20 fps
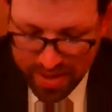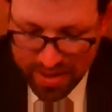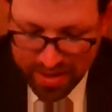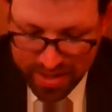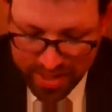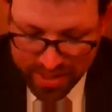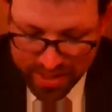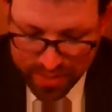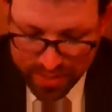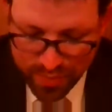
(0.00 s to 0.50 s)

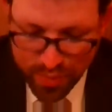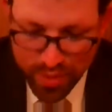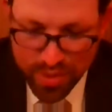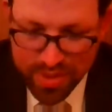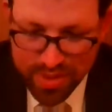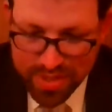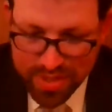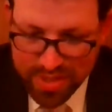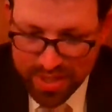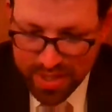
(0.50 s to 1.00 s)
Next
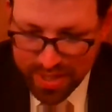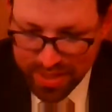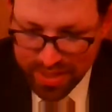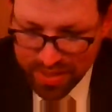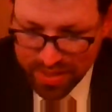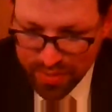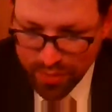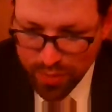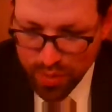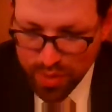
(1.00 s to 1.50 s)
verse
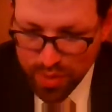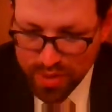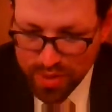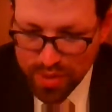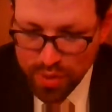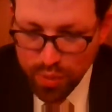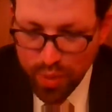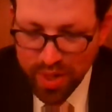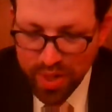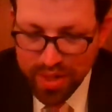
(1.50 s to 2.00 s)
is verse
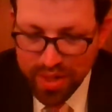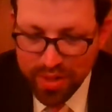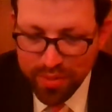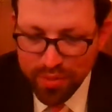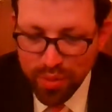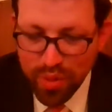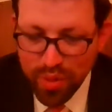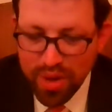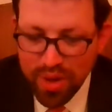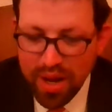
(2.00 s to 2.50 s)

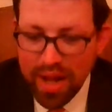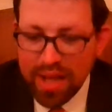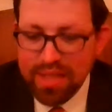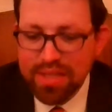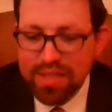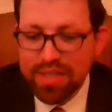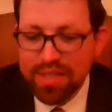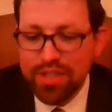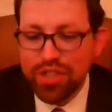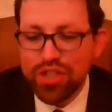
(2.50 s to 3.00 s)
24.
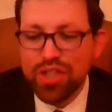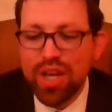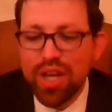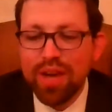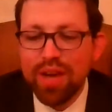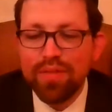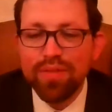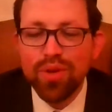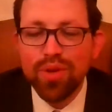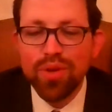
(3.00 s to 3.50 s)
Az
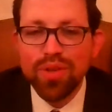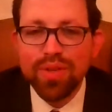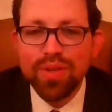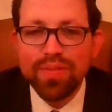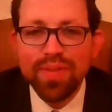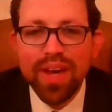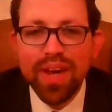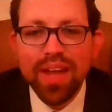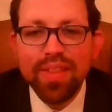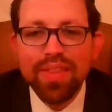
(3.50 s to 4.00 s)
tishkav lo
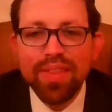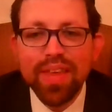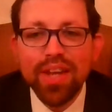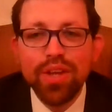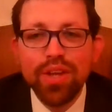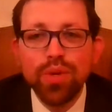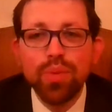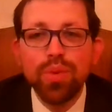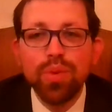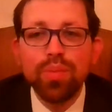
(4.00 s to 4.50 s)
tifchad. Then
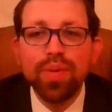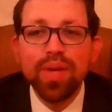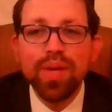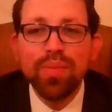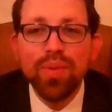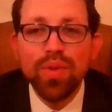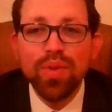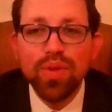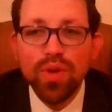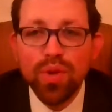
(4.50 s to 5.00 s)
you will be
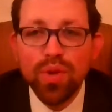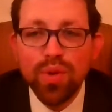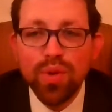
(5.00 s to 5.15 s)
able to go